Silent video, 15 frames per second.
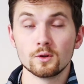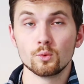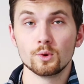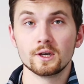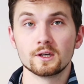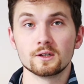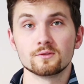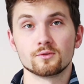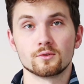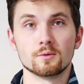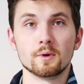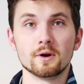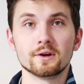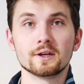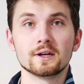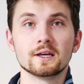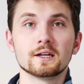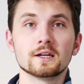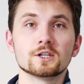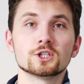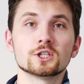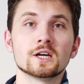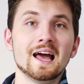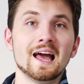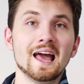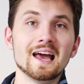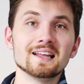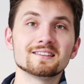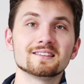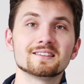the weekend for American English,
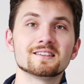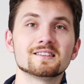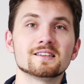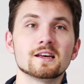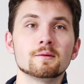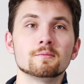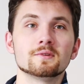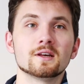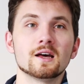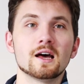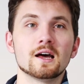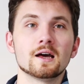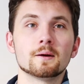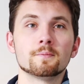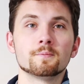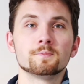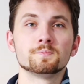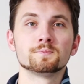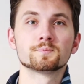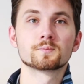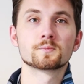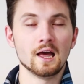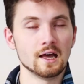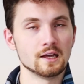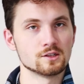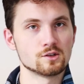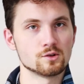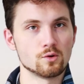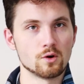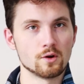at the same time, and
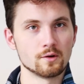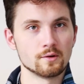so on.